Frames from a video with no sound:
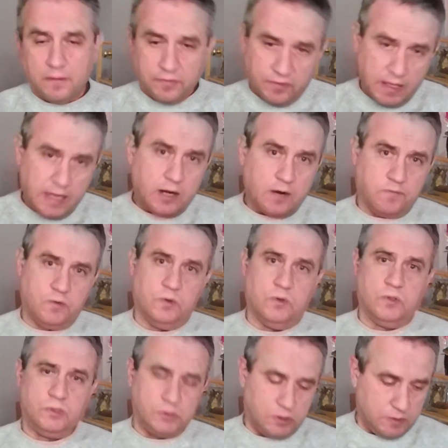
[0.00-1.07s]
Then, of
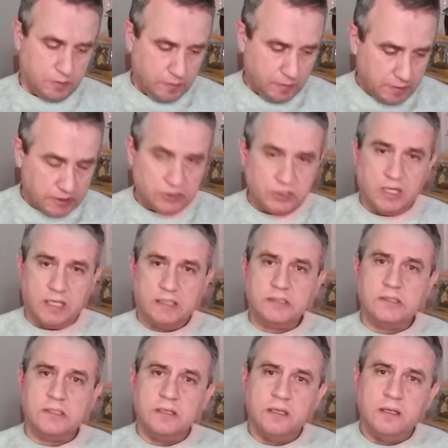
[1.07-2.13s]
course, the
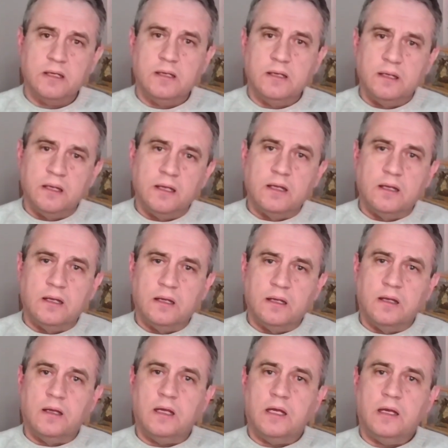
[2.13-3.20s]
judge
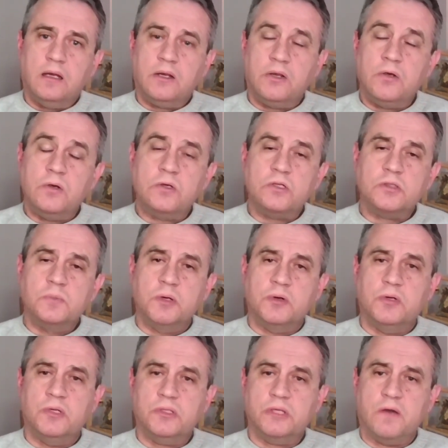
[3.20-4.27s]
accused
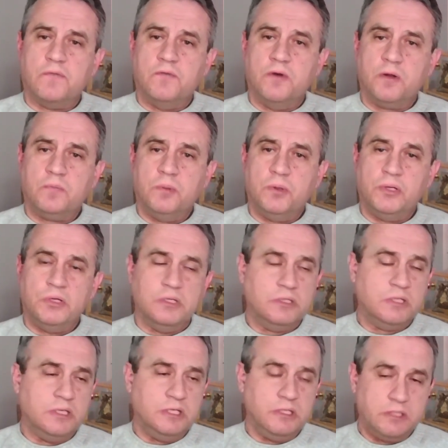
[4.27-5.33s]
Moritz of not putting this
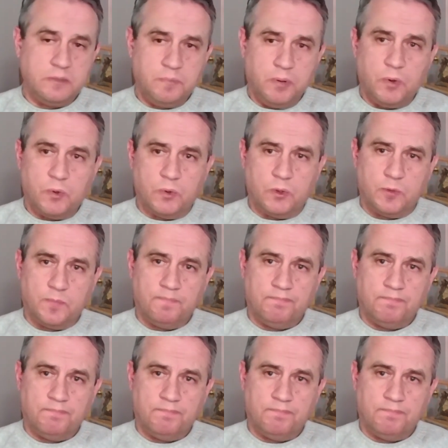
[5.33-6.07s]
in his report